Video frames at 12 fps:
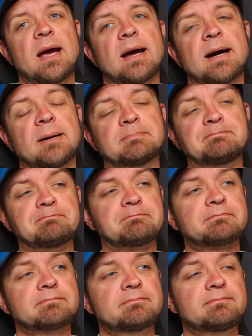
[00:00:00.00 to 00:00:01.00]
Um,
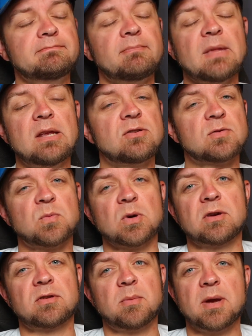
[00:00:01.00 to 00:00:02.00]
it just
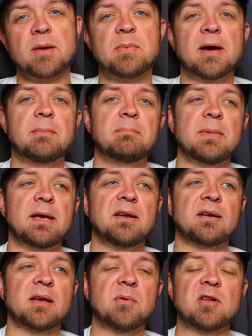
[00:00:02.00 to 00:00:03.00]
works on my iPad.
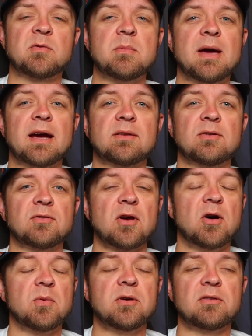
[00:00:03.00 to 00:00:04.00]
And coming off my Mac, there's
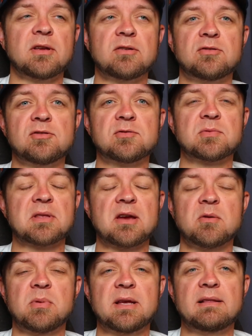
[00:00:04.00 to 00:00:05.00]
always issues with
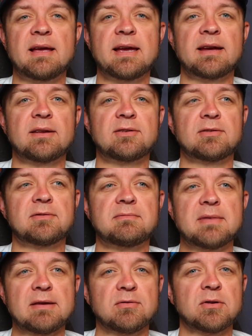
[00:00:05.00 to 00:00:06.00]
AirPlay lag. It just
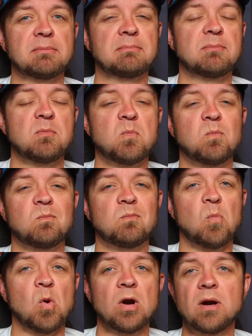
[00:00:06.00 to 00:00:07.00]
never
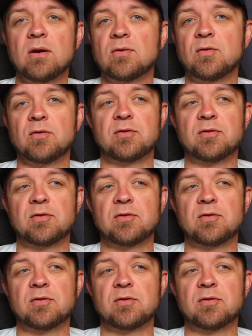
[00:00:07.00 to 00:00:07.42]
works.